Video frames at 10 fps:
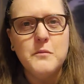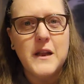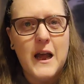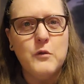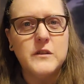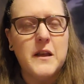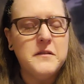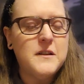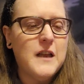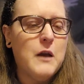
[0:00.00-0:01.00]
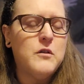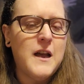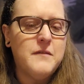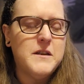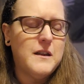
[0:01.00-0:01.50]
but I will definitely I will
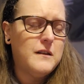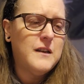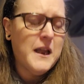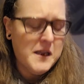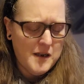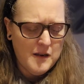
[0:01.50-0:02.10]
have it uh,